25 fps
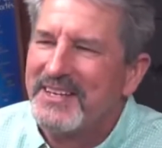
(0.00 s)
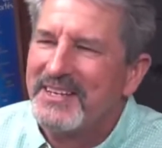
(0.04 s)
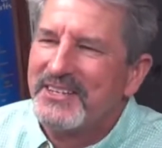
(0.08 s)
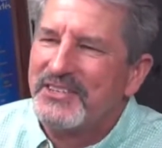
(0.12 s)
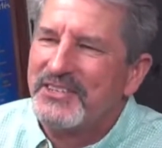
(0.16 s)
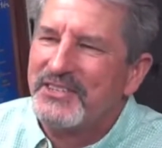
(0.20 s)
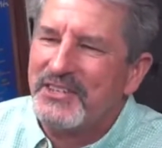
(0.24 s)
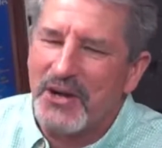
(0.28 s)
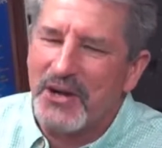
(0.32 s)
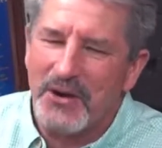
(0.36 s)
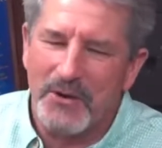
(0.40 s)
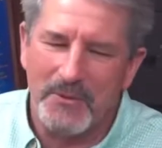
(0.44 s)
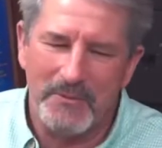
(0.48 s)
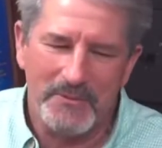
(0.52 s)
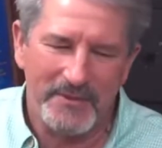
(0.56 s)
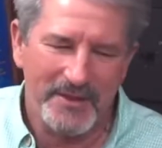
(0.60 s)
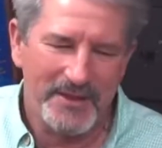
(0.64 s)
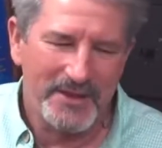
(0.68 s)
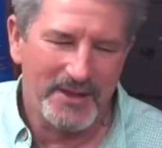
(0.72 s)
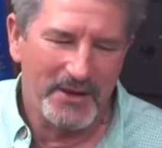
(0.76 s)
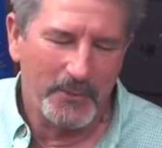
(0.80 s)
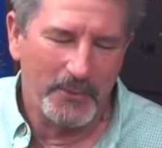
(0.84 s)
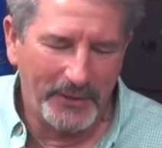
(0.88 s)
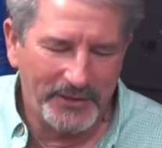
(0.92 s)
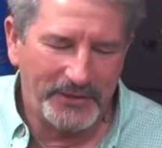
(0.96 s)
So
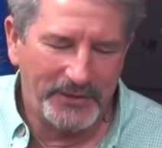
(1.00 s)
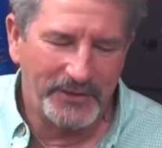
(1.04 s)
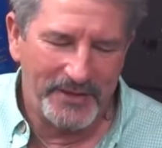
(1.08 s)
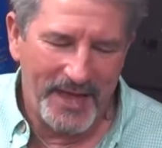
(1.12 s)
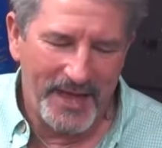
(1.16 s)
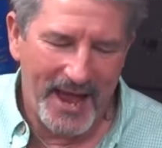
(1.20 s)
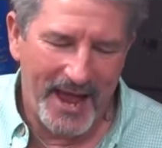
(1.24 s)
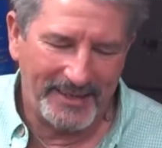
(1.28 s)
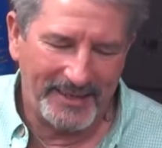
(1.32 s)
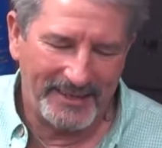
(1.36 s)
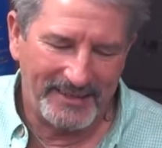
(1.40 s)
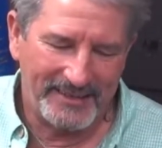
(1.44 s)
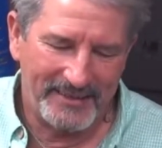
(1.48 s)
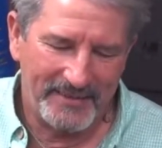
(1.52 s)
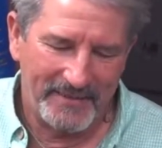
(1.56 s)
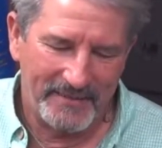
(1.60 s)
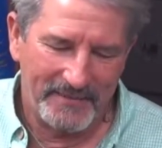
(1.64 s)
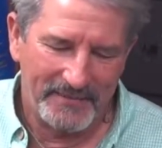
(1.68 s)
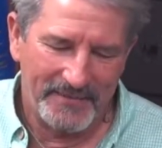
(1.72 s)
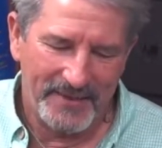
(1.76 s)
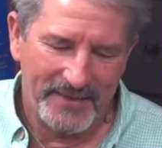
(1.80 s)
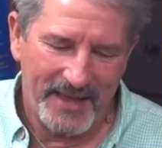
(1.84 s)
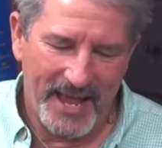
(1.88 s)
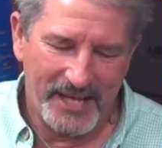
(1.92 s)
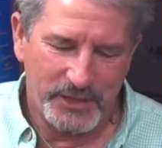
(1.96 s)
we do that. And
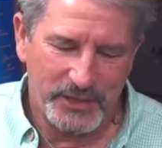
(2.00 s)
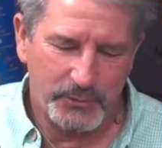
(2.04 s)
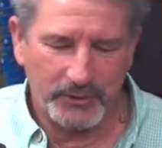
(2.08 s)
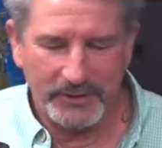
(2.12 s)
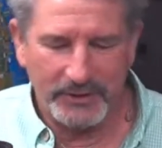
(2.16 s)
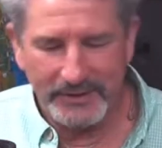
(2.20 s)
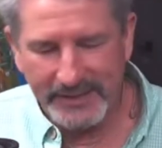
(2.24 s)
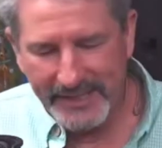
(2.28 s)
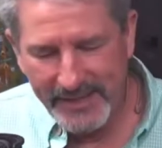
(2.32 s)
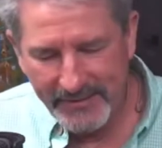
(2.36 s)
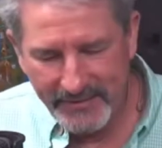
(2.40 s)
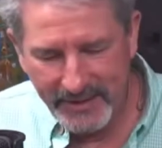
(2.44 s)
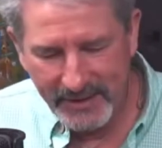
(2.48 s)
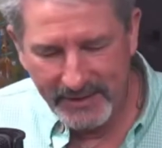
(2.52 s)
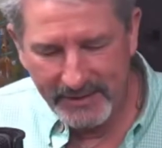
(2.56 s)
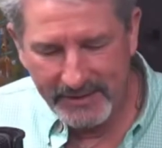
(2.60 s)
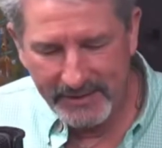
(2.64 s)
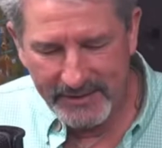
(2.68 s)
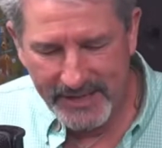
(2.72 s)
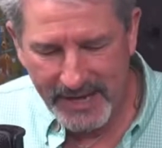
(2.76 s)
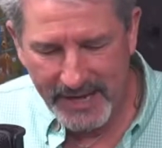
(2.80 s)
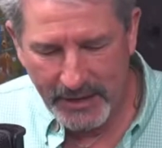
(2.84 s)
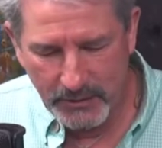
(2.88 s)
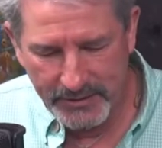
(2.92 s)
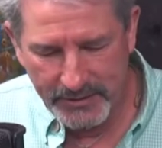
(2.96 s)
as we're leaving
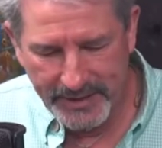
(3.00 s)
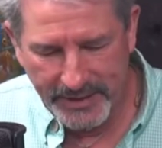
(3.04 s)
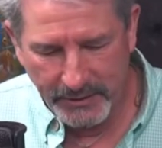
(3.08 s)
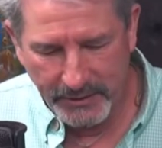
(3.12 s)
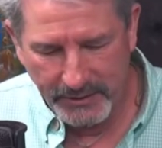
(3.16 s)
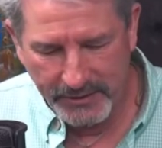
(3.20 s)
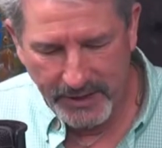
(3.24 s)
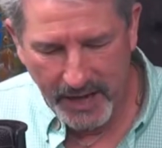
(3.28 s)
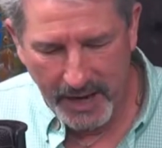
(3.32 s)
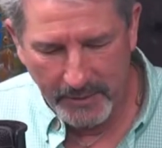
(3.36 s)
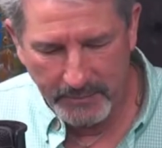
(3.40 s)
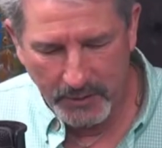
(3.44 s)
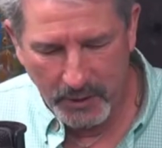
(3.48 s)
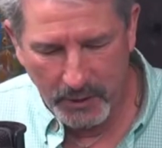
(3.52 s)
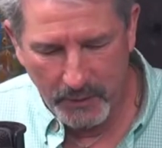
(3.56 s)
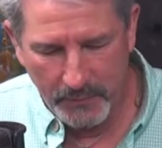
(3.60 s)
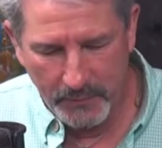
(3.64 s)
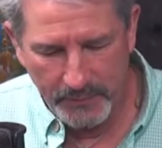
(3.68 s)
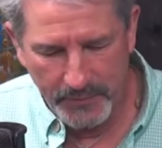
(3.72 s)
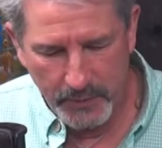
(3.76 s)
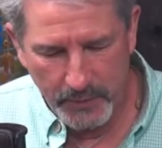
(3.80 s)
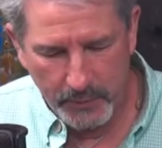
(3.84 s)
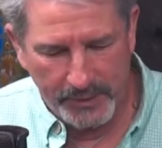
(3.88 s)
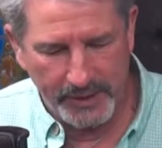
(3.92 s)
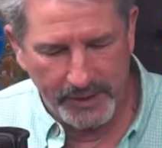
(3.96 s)
San Jose del
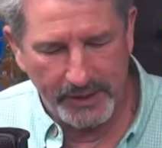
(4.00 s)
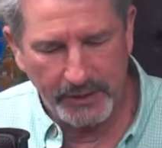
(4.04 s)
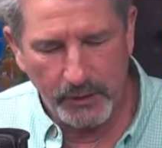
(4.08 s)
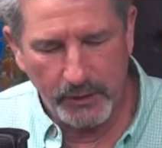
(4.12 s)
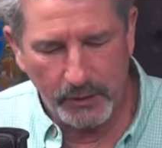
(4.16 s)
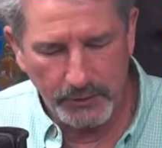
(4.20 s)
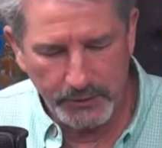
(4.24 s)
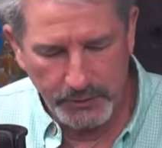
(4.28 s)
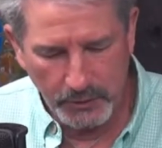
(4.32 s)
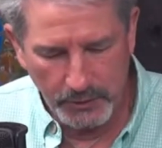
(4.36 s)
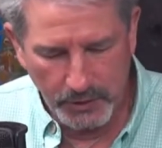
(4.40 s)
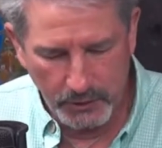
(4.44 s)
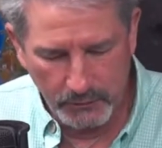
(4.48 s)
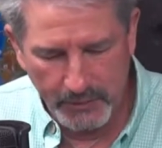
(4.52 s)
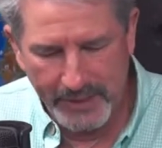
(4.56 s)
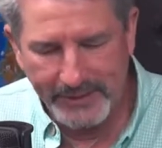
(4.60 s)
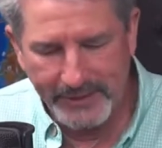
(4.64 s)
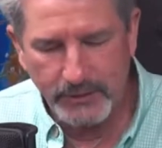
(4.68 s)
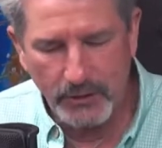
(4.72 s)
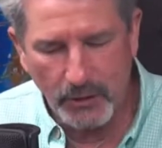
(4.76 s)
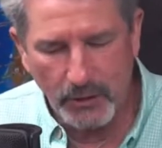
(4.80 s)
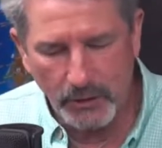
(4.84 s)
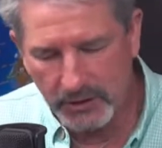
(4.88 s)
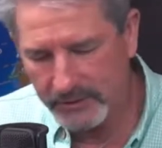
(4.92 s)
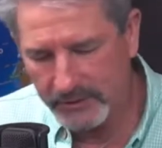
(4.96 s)
Cabo, we're going to go to
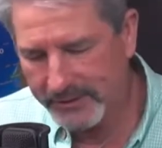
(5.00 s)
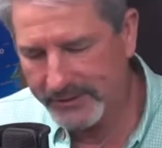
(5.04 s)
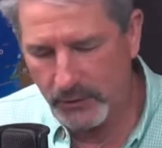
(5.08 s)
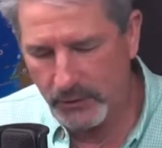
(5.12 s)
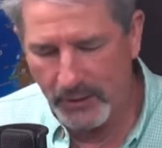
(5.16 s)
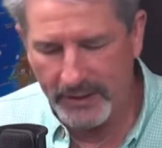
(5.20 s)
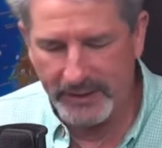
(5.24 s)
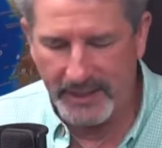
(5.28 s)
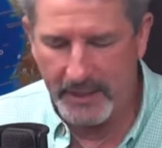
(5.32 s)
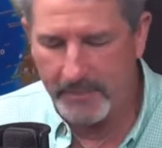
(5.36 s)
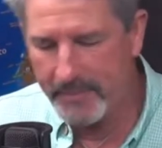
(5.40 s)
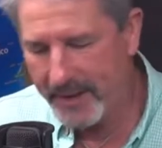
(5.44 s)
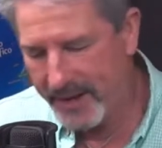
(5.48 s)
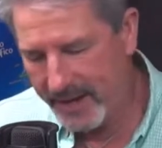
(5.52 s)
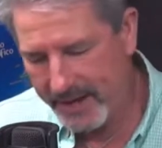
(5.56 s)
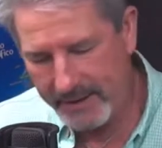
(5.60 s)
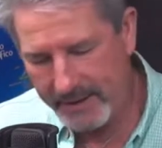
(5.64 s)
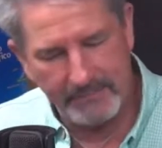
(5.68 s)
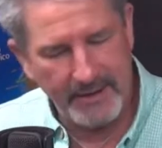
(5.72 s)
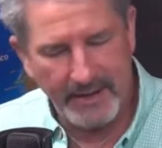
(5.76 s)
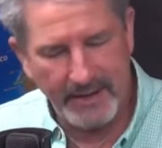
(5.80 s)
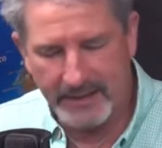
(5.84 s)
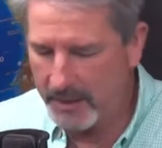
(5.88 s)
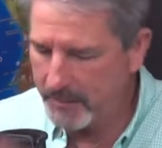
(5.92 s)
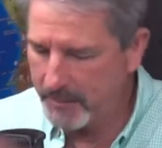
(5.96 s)
Loreto, LA Bay,
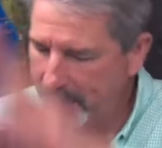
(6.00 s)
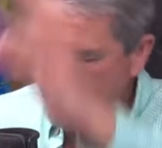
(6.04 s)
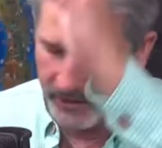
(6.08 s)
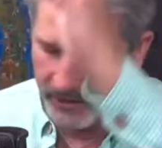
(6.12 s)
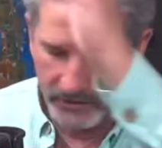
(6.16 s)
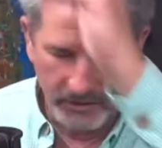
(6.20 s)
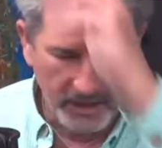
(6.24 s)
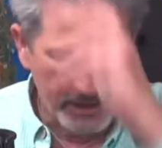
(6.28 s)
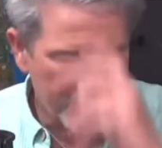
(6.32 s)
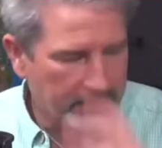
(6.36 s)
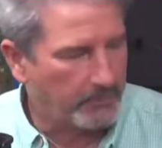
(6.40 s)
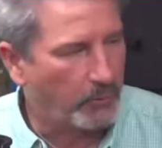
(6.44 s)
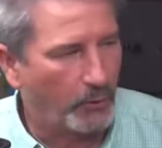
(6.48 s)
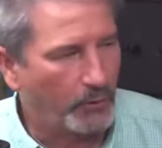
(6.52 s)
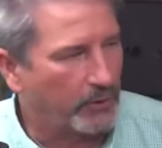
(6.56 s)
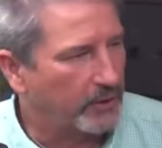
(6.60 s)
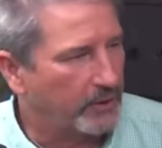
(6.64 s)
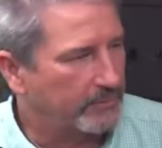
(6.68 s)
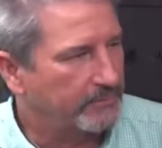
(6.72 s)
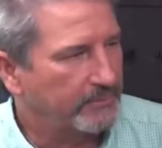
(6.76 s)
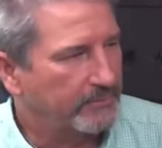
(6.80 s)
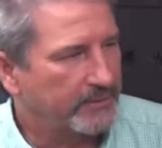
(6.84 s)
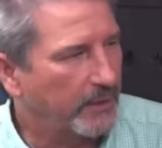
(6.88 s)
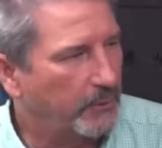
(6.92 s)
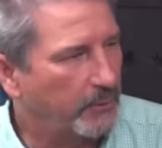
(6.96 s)
LA Bay across the
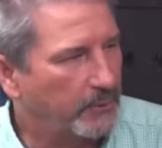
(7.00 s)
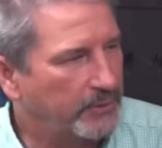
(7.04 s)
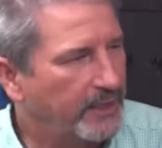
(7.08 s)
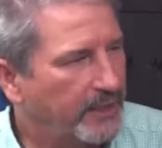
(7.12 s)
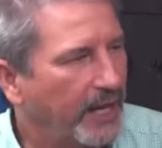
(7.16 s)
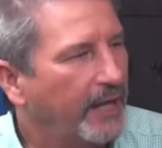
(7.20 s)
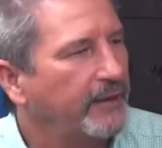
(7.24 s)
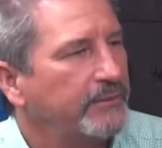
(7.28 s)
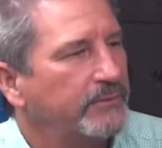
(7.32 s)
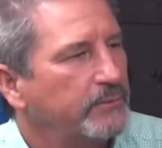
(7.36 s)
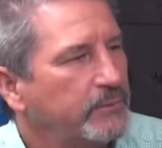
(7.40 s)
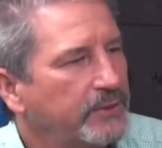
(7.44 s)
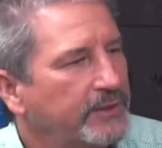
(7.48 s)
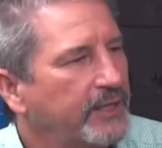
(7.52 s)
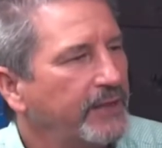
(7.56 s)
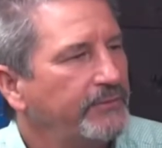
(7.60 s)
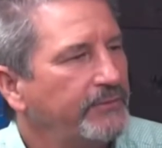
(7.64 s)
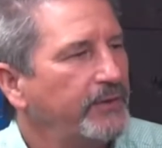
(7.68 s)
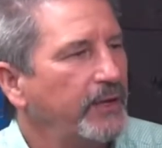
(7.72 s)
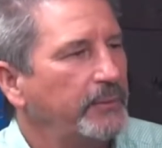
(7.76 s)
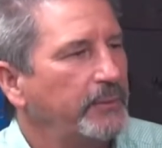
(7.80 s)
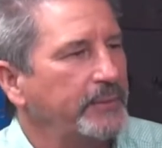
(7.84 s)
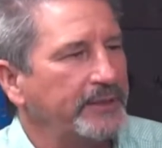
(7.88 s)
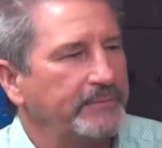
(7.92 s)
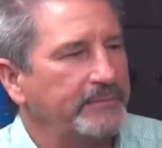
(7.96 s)
border. You know, we're done
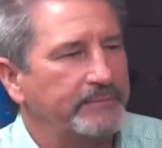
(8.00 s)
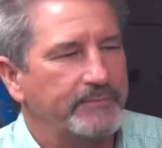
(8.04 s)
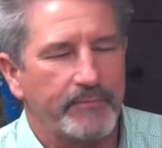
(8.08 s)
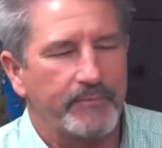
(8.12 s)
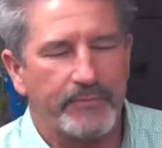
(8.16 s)
filming.